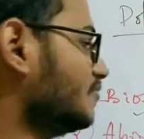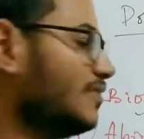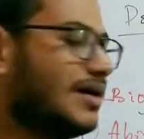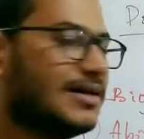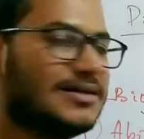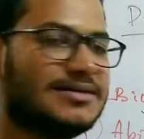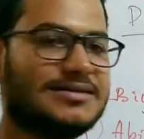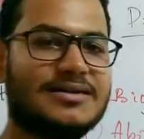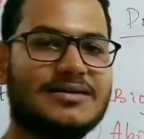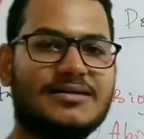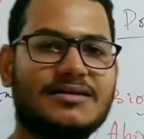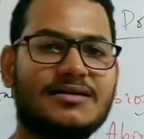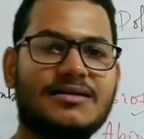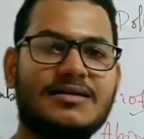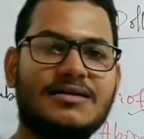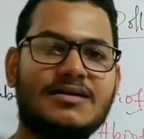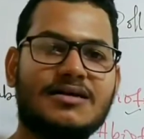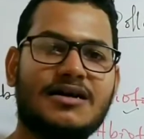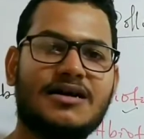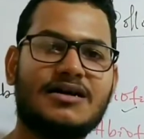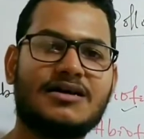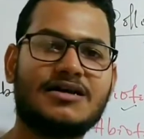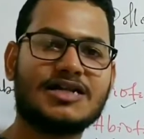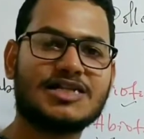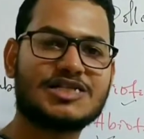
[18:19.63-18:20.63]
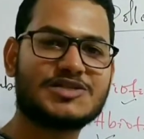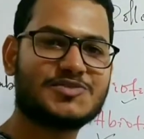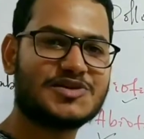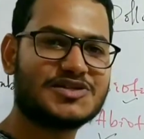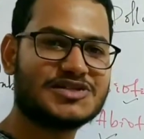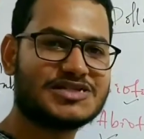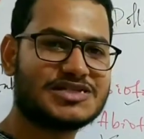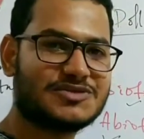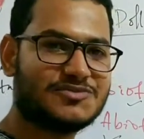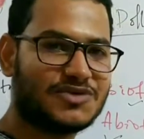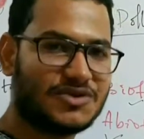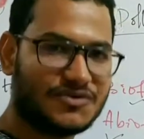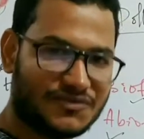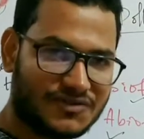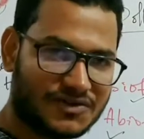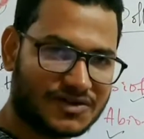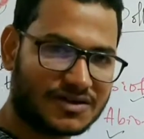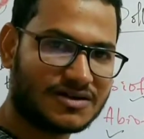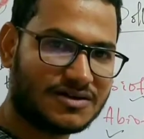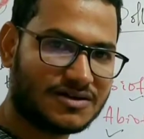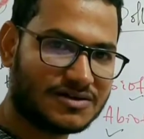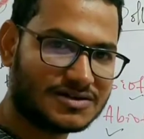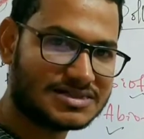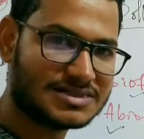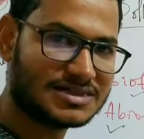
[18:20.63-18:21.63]
water are responsible for
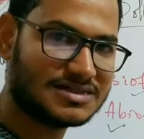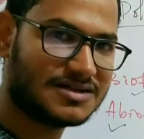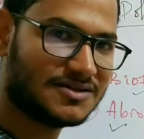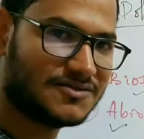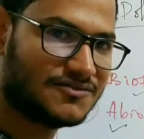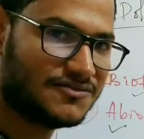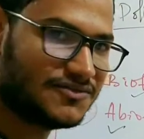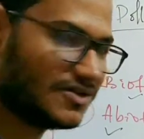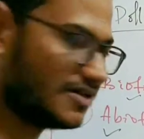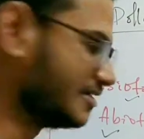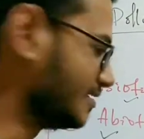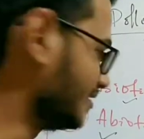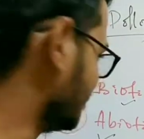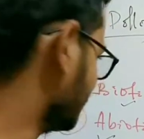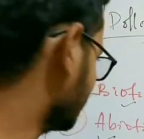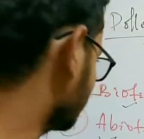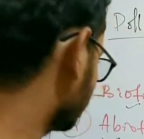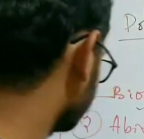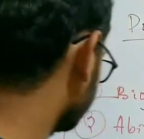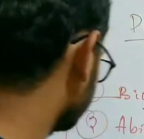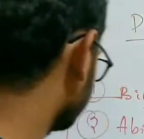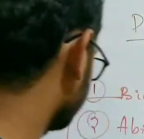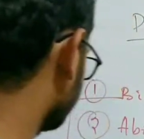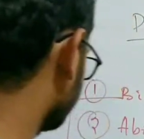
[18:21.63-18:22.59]
causing pollination.